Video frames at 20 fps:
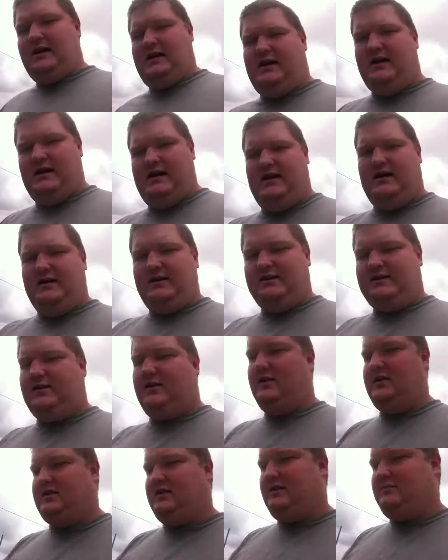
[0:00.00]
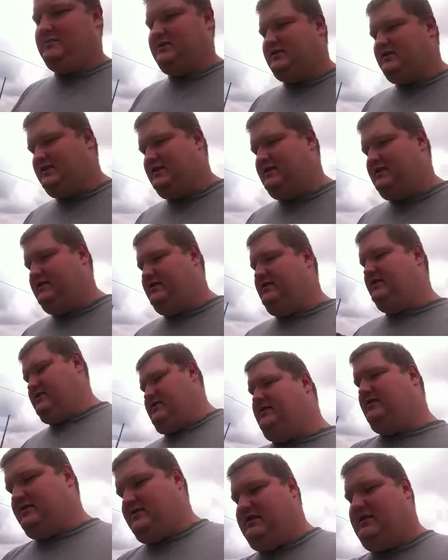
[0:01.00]
this car comes in
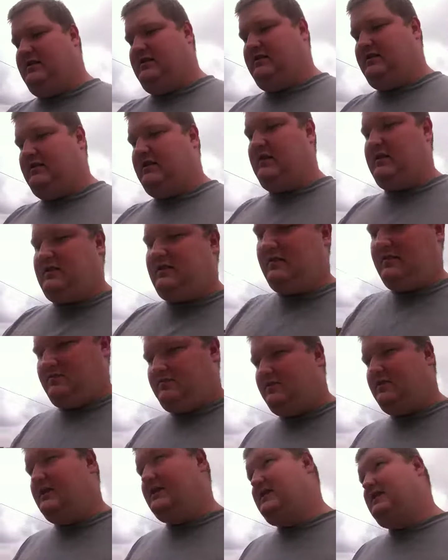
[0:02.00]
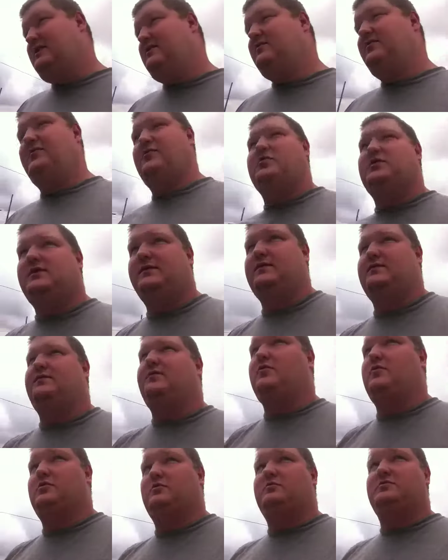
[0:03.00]
four different
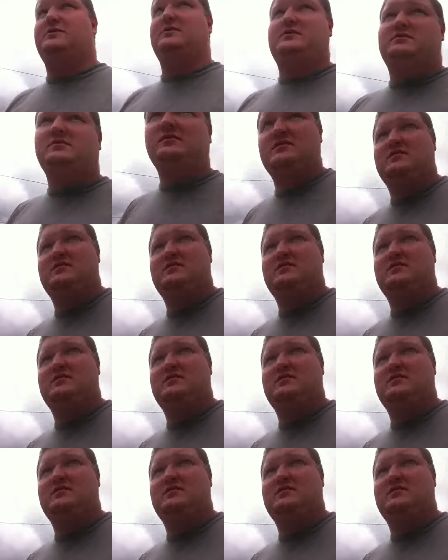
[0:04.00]
forms.